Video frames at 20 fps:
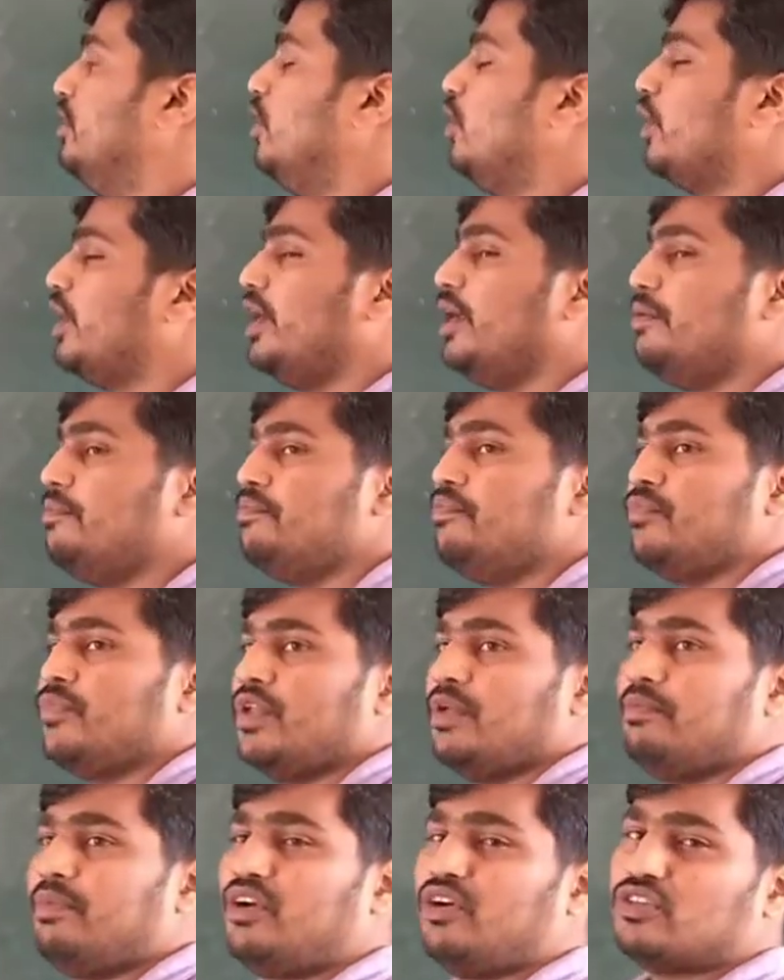
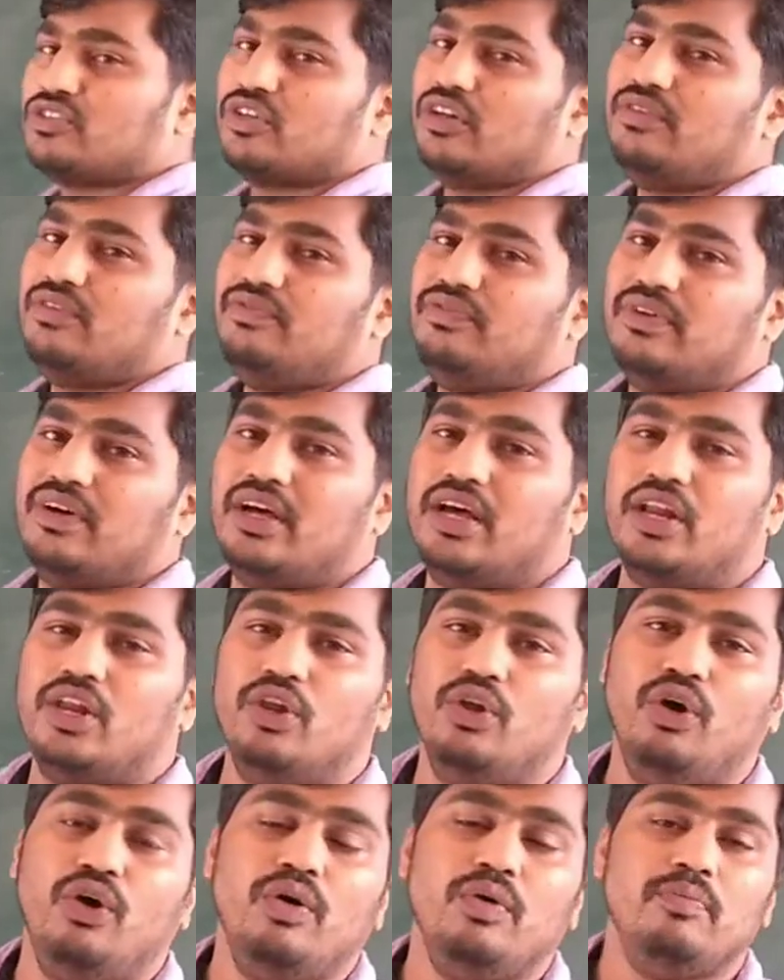Okay, because
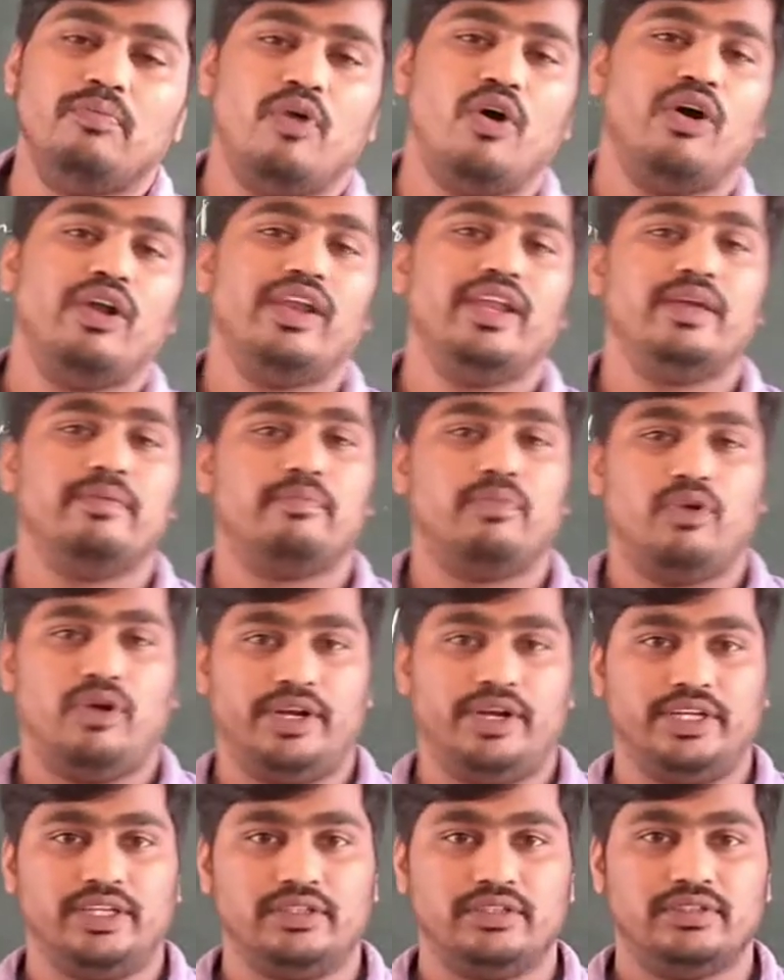of low boiling
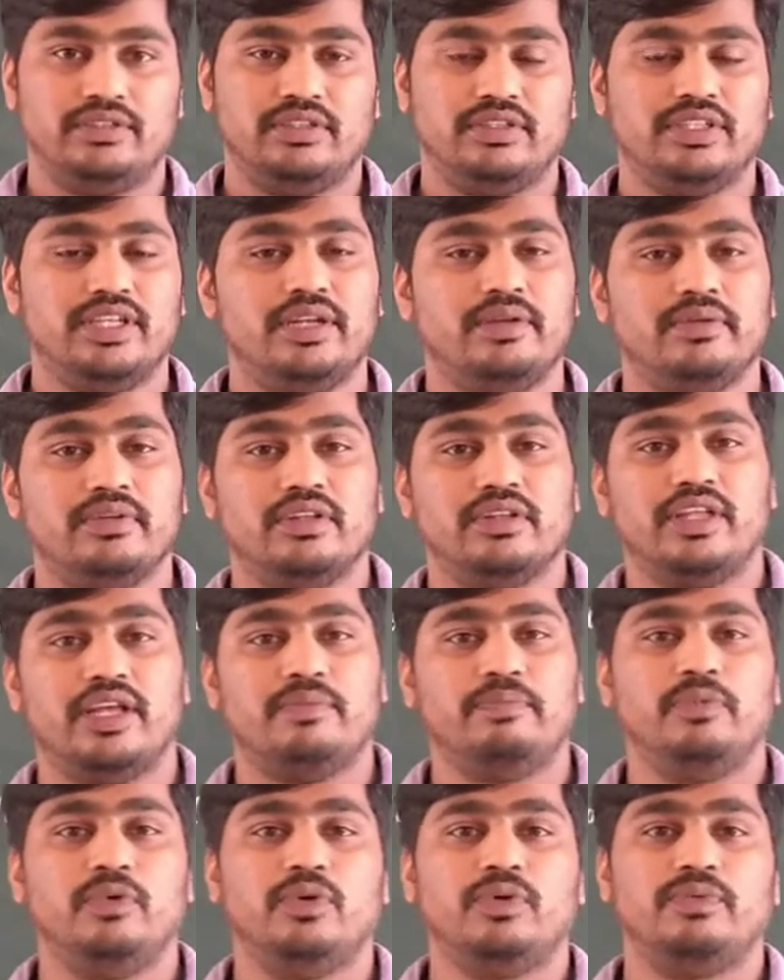point. Then
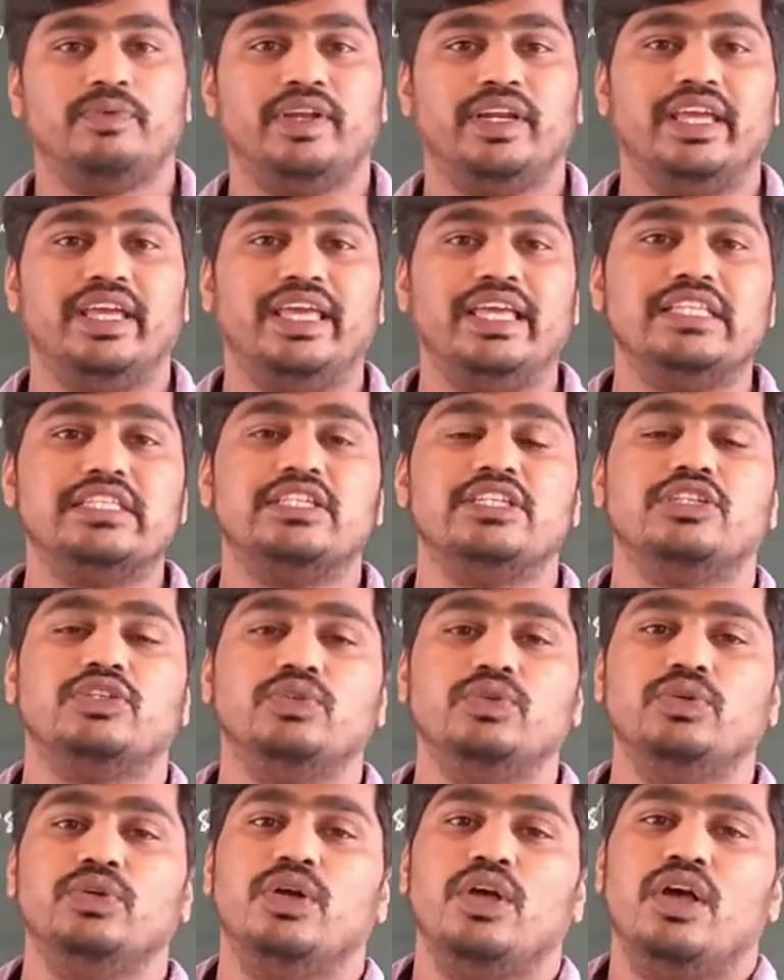therefore very easy
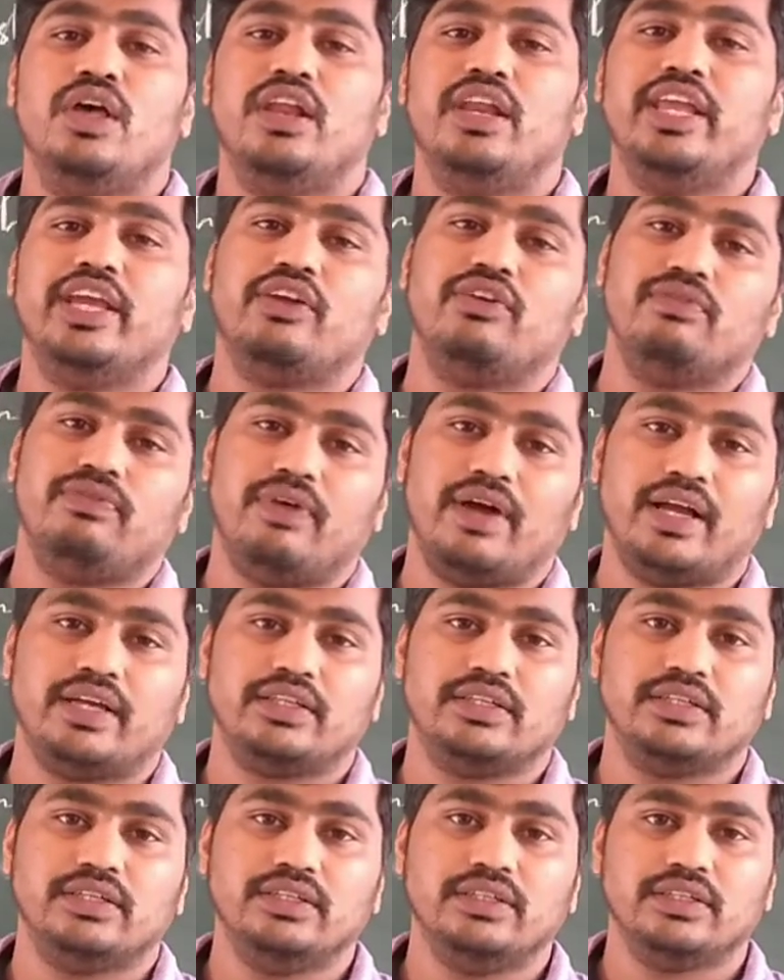to
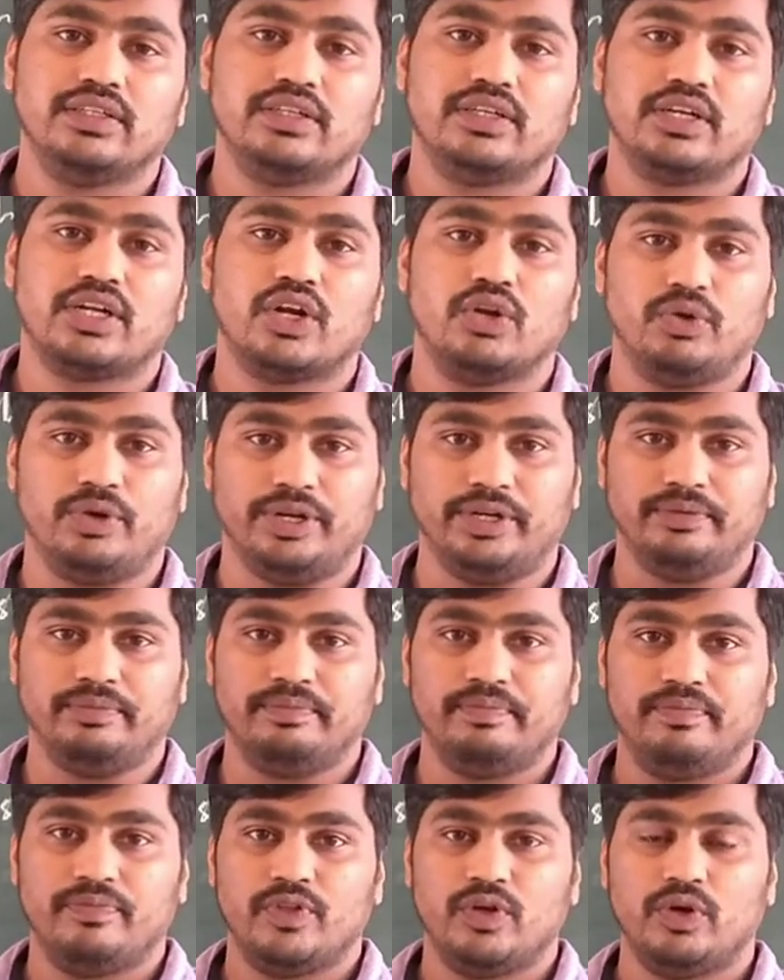liquefy the chlorine.